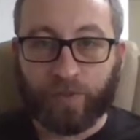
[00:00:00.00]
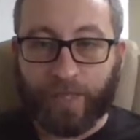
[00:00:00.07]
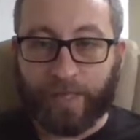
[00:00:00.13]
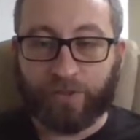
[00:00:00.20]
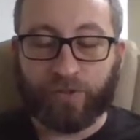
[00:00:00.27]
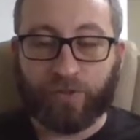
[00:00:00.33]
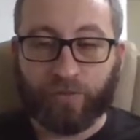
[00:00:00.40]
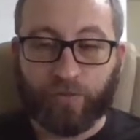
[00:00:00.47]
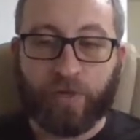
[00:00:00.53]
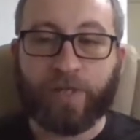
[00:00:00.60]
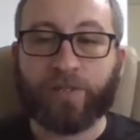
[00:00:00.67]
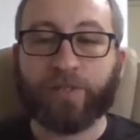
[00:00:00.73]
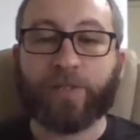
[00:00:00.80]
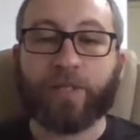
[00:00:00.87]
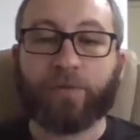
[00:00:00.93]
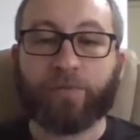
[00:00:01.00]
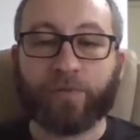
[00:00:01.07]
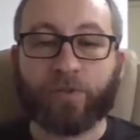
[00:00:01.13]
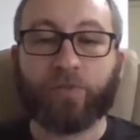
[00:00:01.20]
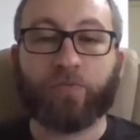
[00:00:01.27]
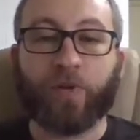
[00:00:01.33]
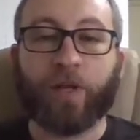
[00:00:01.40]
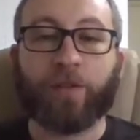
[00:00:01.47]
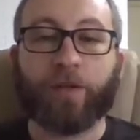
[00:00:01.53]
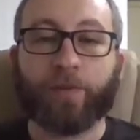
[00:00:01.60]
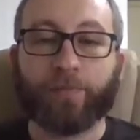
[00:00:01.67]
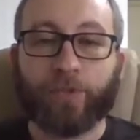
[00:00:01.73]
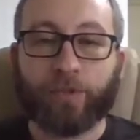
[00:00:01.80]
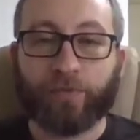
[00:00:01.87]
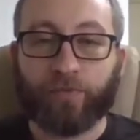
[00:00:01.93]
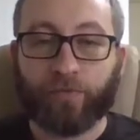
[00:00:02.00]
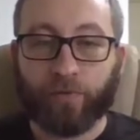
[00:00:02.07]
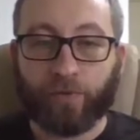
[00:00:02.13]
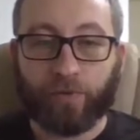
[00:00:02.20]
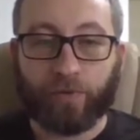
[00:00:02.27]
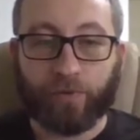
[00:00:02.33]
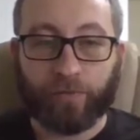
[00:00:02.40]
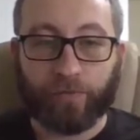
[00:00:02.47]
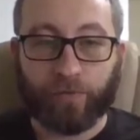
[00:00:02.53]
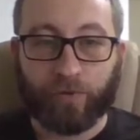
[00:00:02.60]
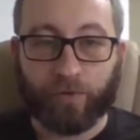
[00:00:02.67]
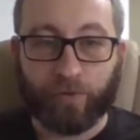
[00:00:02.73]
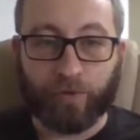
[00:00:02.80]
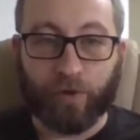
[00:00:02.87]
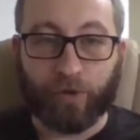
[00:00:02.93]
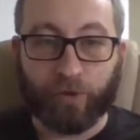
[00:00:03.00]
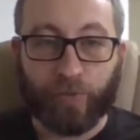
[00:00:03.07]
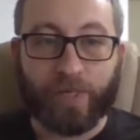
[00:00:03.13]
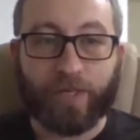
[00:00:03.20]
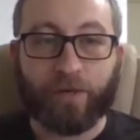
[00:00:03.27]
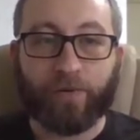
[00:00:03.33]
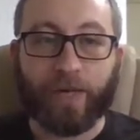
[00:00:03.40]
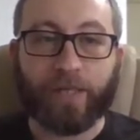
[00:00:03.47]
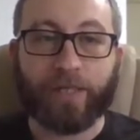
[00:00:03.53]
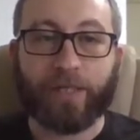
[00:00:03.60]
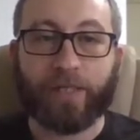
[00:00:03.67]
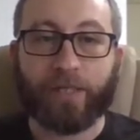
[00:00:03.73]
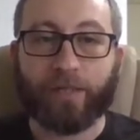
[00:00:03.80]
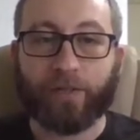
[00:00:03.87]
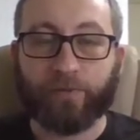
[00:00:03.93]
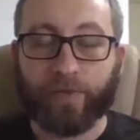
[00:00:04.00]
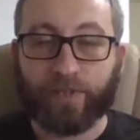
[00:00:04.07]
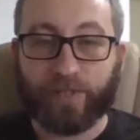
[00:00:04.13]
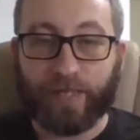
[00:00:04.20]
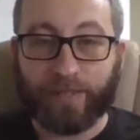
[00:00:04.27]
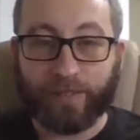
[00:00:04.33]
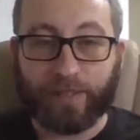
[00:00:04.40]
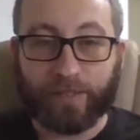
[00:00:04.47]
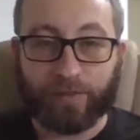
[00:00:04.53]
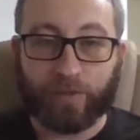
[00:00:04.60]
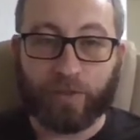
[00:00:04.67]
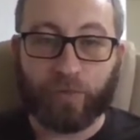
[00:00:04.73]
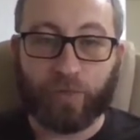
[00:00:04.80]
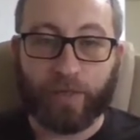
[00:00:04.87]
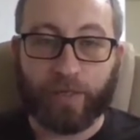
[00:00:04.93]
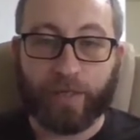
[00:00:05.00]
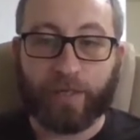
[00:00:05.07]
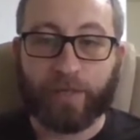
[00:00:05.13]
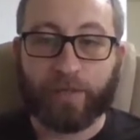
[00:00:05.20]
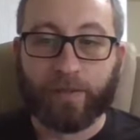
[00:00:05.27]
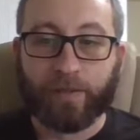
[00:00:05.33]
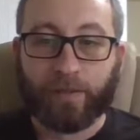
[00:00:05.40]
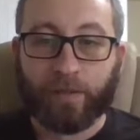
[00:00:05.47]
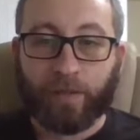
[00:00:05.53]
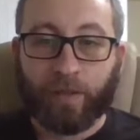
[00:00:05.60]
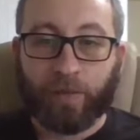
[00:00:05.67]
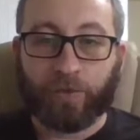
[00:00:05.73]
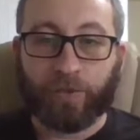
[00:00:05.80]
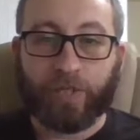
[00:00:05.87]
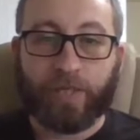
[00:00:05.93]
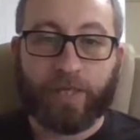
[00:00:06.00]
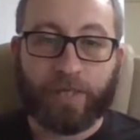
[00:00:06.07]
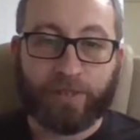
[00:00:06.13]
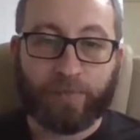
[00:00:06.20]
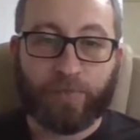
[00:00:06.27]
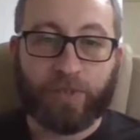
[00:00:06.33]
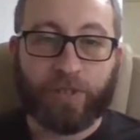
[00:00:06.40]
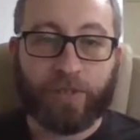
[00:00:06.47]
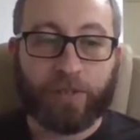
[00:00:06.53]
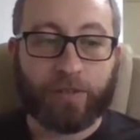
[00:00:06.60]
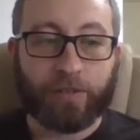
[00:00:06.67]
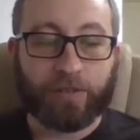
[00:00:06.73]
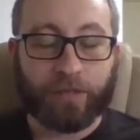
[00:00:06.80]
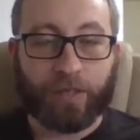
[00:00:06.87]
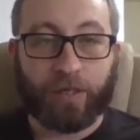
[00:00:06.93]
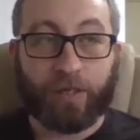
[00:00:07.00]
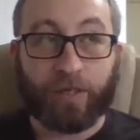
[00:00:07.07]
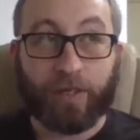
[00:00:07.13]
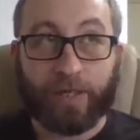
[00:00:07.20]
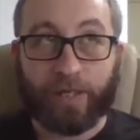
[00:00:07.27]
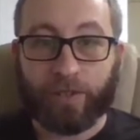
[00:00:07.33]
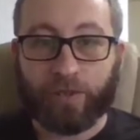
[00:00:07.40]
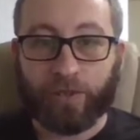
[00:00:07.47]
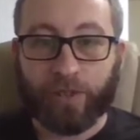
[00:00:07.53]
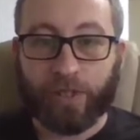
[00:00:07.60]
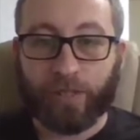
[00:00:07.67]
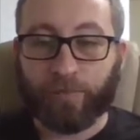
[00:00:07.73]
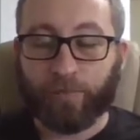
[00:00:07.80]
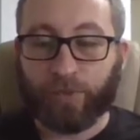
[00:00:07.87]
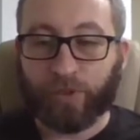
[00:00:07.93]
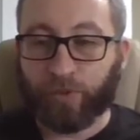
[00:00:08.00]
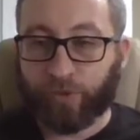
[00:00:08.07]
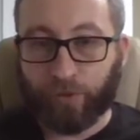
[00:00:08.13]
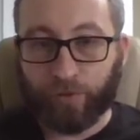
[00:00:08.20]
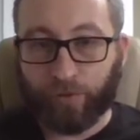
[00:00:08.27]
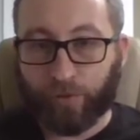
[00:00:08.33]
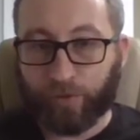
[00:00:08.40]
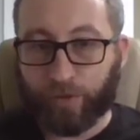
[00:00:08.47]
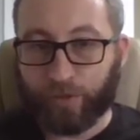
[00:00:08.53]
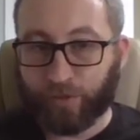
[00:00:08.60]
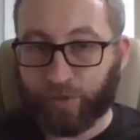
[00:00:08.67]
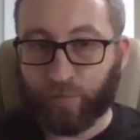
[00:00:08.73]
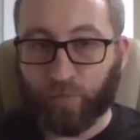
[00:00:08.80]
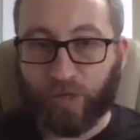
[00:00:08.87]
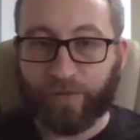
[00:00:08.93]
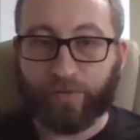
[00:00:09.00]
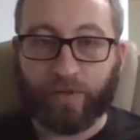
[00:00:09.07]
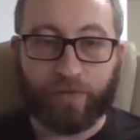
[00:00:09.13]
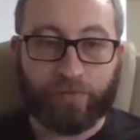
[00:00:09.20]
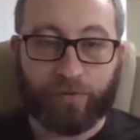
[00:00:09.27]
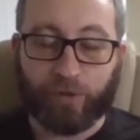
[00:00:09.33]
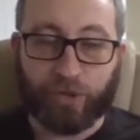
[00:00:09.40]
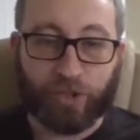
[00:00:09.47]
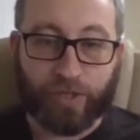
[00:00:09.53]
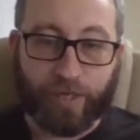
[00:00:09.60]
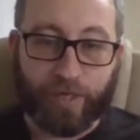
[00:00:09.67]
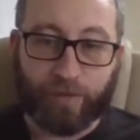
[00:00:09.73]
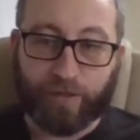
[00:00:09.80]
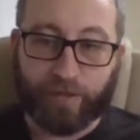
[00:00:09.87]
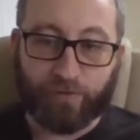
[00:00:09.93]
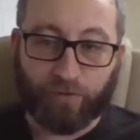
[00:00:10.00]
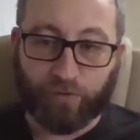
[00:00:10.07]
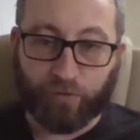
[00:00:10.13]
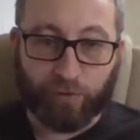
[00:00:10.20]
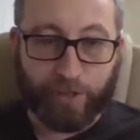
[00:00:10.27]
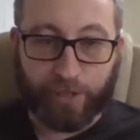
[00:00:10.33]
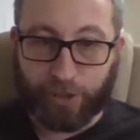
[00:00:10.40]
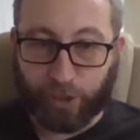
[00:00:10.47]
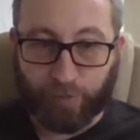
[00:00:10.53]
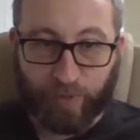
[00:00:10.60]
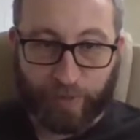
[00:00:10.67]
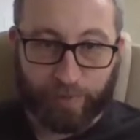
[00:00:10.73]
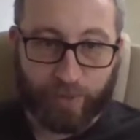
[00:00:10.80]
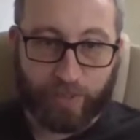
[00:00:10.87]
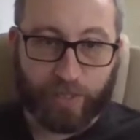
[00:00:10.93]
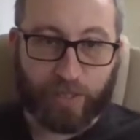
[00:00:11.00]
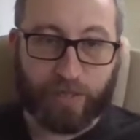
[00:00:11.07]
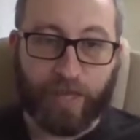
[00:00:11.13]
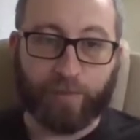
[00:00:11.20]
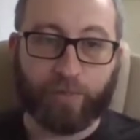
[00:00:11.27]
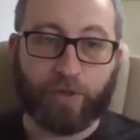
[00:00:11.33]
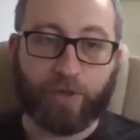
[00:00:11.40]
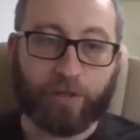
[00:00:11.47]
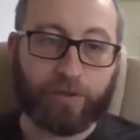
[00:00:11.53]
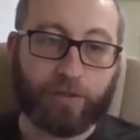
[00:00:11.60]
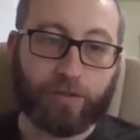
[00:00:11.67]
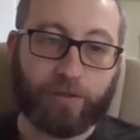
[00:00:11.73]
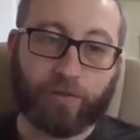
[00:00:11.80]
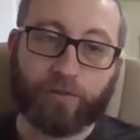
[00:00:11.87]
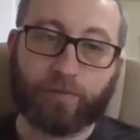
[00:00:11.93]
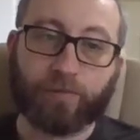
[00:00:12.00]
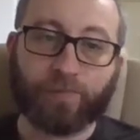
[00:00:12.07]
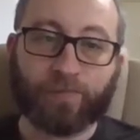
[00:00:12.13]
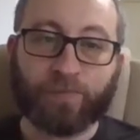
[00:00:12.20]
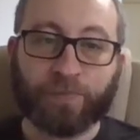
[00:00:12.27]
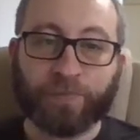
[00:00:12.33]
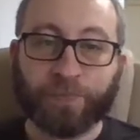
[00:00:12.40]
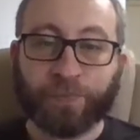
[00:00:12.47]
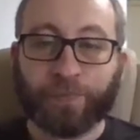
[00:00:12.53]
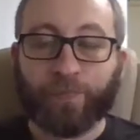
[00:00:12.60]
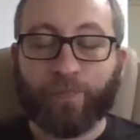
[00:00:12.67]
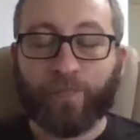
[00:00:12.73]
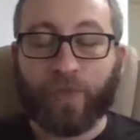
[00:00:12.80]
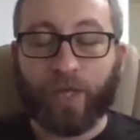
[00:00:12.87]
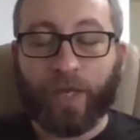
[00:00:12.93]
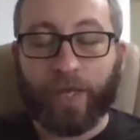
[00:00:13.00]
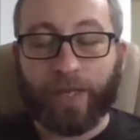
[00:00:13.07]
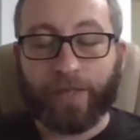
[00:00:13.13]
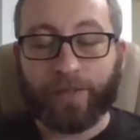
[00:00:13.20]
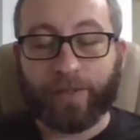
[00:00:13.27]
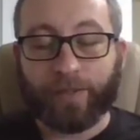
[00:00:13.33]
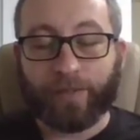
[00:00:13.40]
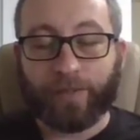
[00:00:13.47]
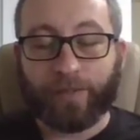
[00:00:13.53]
that's the reason it was developed for an Arduino IDE. The reason I did it this way with the ESP is, you get Bluetooth and some Wi-Fi functionality for free just by picking that processor. And